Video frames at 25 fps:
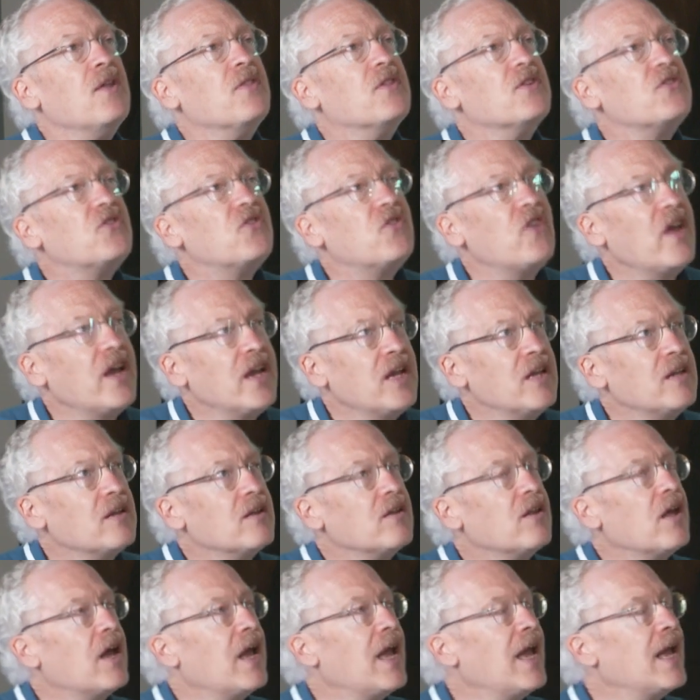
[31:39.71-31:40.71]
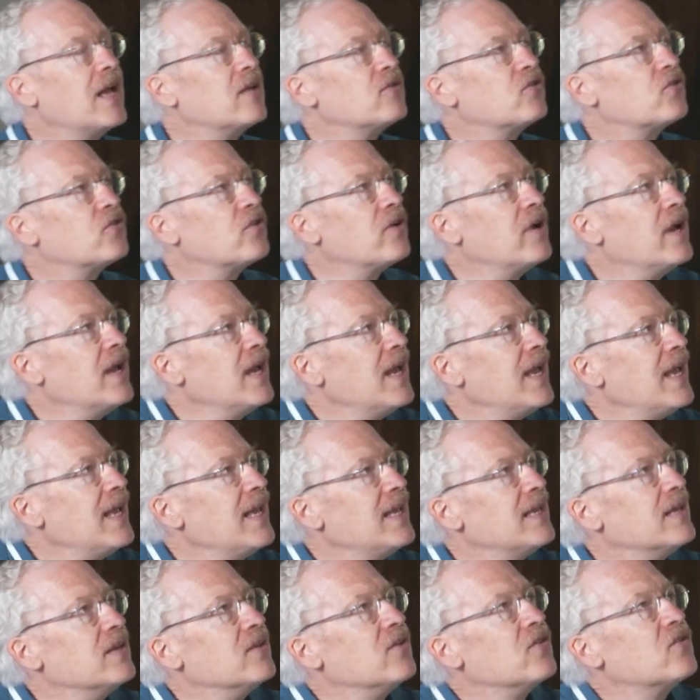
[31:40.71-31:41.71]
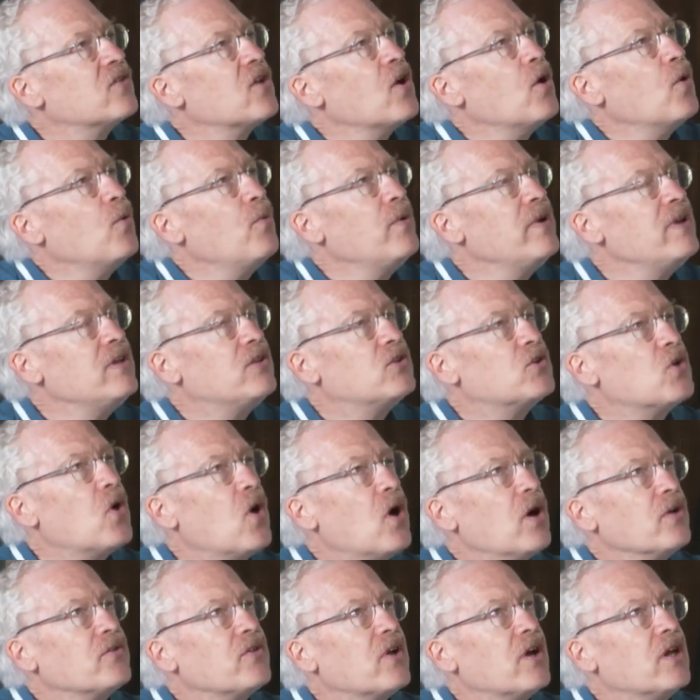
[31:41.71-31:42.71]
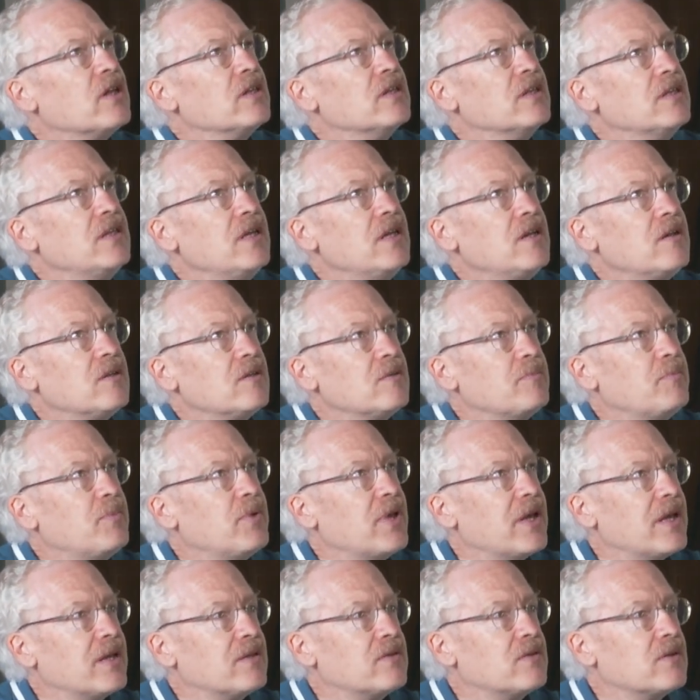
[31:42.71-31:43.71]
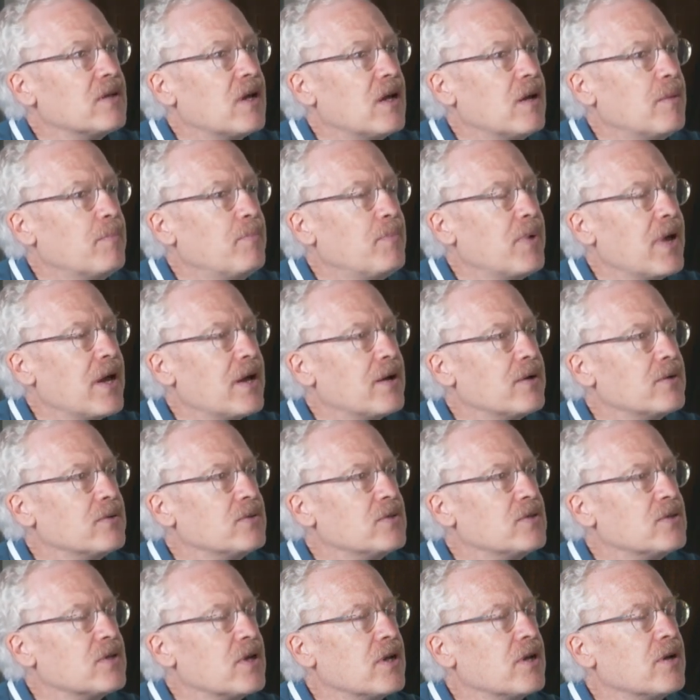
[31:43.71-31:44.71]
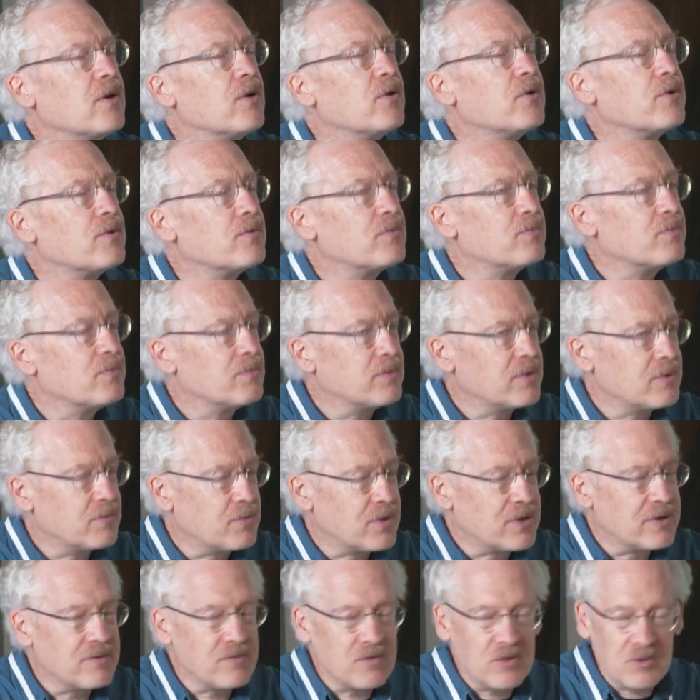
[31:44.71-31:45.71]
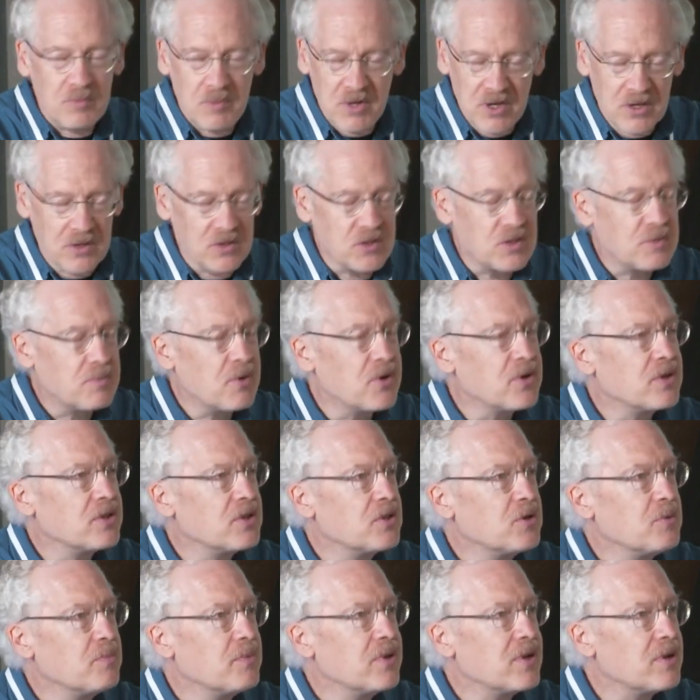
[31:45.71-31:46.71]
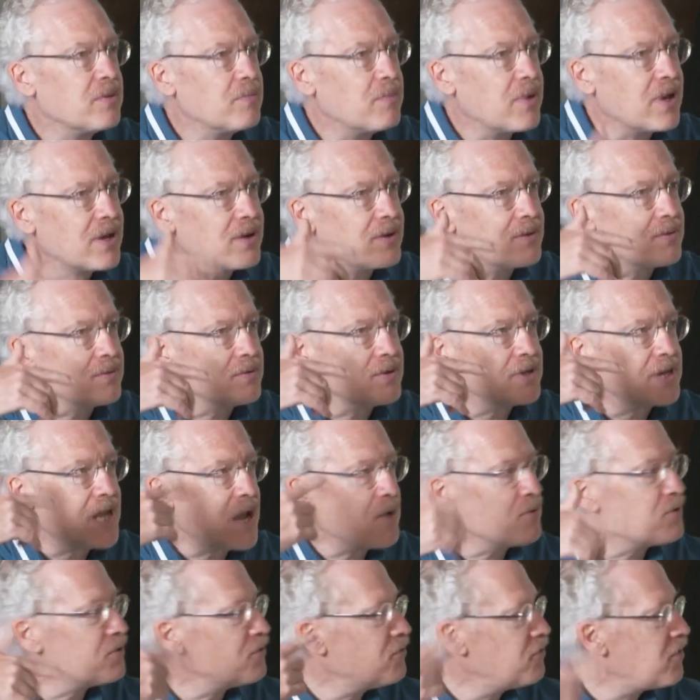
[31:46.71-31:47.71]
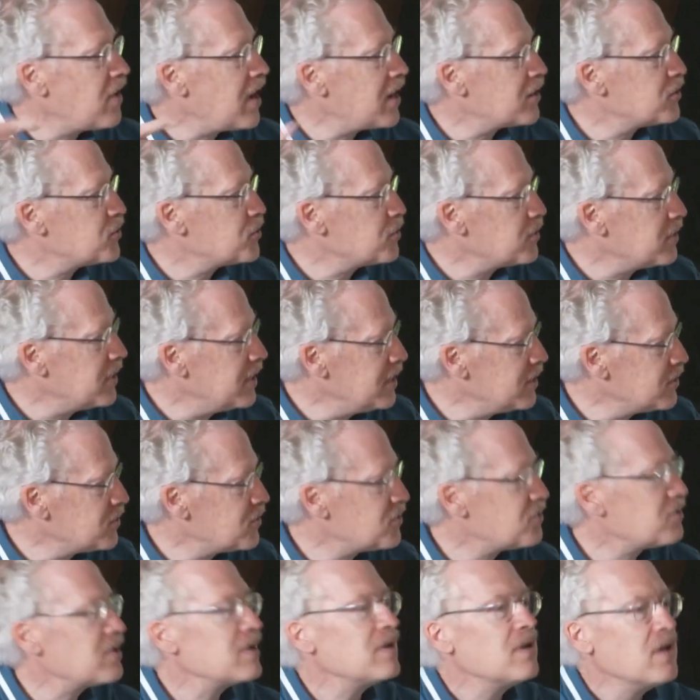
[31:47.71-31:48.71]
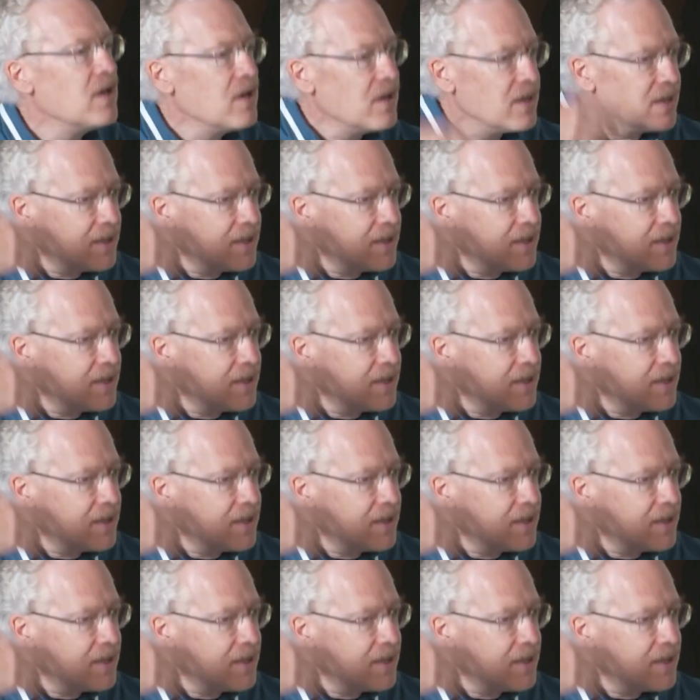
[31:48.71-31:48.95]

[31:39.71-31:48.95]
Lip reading: The second answer is we talked a little bit about, or one of the speakers spoke a little bit about counterfactual history.